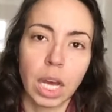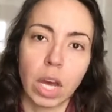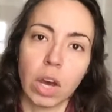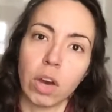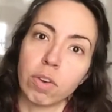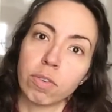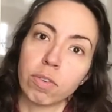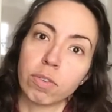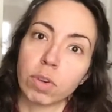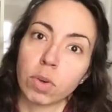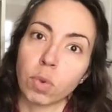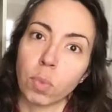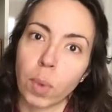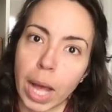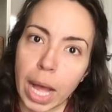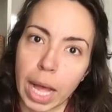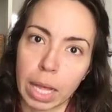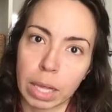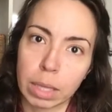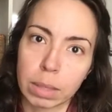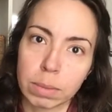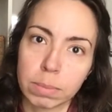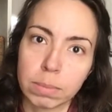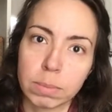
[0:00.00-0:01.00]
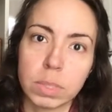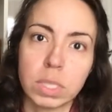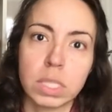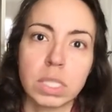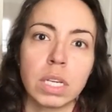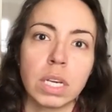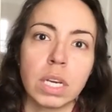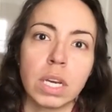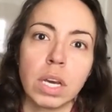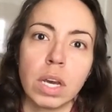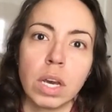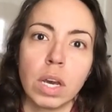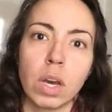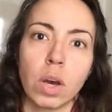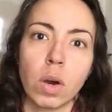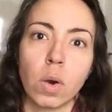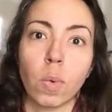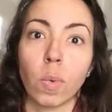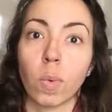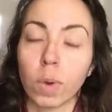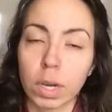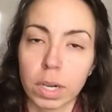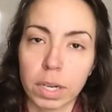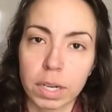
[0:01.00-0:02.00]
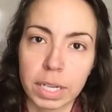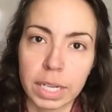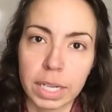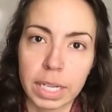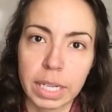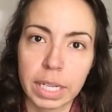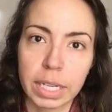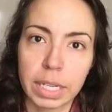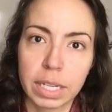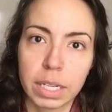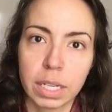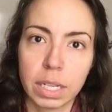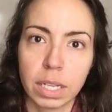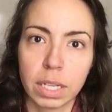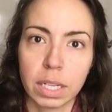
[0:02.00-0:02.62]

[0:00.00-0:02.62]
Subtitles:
overwhelmed, worried,